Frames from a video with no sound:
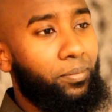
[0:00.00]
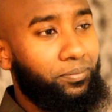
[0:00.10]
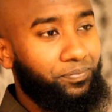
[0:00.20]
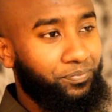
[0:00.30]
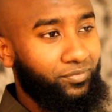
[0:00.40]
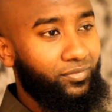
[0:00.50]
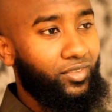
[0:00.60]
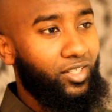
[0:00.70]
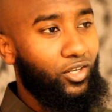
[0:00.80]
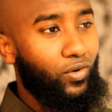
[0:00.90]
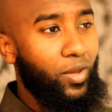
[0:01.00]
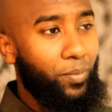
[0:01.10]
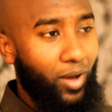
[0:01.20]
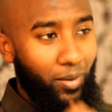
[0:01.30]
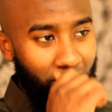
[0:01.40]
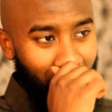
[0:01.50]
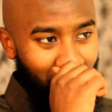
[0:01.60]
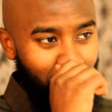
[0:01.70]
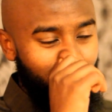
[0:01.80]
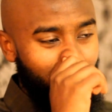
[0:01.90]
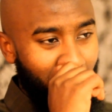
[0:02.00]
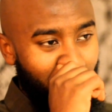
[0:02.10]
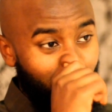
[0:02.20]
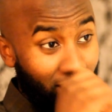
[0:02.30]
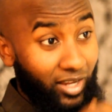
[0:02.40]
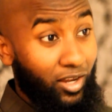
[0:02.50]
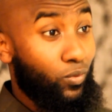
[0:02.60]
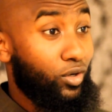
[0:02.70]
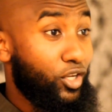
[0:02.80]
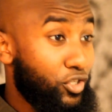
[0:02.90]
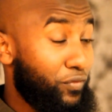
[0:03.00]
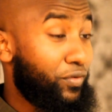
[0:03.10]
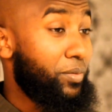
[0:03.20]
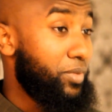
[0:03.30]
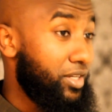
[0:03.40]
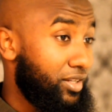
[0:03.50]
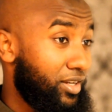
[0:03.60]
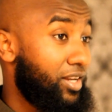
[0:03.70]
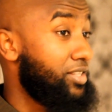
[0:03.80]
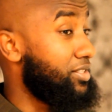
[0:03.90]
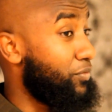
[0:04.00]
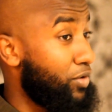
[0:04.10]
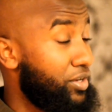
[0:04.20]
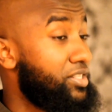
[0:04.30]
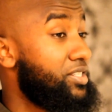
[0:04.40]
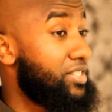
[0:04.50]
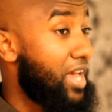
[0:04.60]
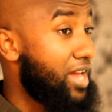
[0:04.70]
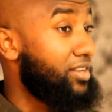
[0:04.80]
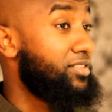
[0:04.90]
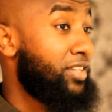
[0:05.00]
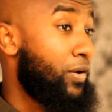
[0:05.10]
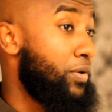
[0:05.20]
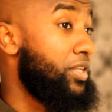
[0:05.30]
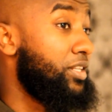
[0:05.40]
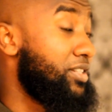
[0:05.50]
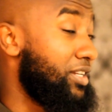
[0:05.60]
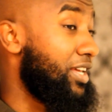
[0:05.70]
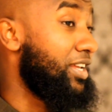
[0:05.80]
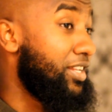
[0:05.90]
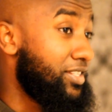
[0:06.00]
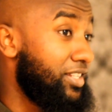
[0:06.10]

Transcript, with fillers: hop. You know, hip hop became like a religion for me. And this is a very sad and scary thing to say that it